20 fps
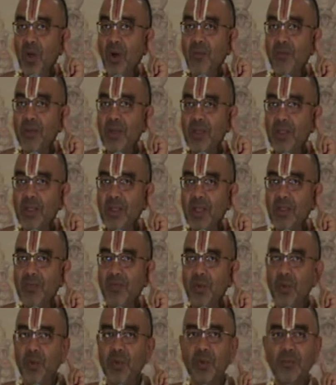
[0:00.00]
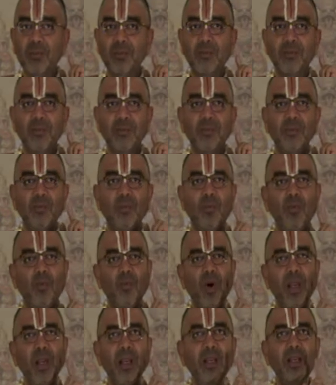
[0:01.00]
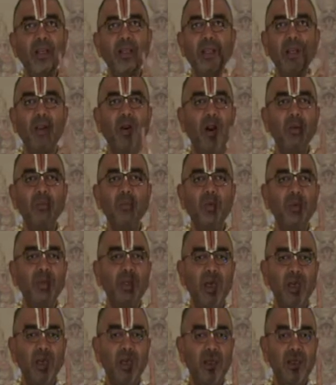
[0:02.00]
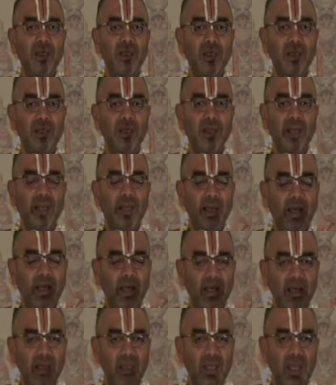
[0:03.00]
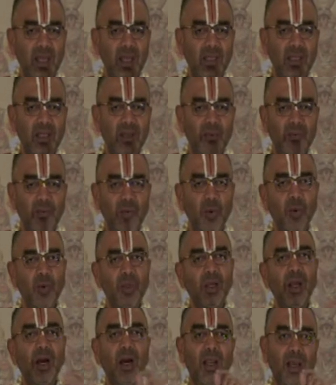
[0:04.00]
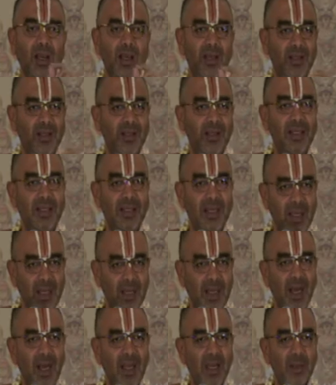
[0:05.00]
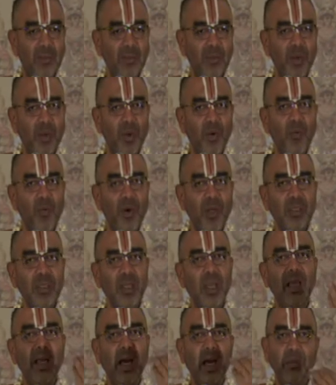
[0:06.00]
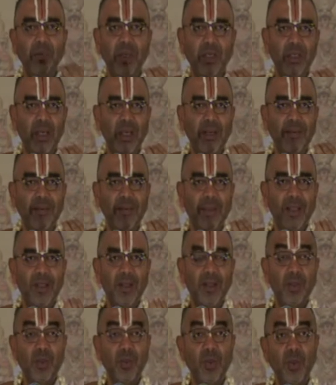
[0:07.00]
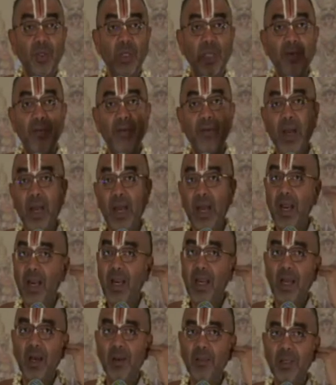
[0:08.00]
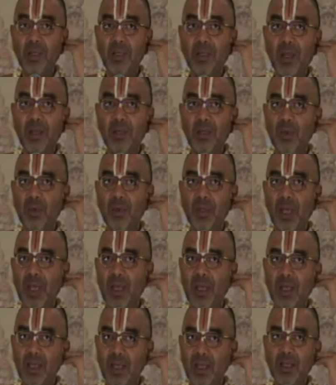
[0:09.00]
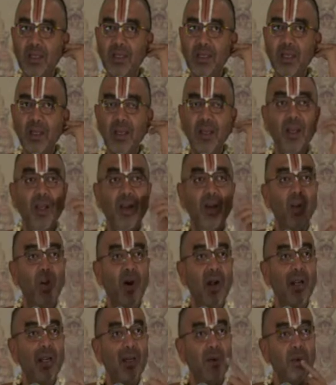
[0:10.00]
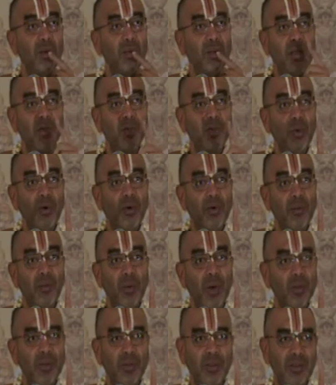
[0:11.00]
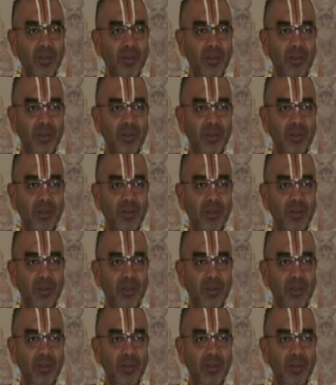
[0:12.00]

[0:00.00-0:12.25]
of Krishna's flute. Why did they not move their ears? Krishna's flute gana, the ganam was like amrita. So, they have had amrita through their ears, not amrita through our mouth.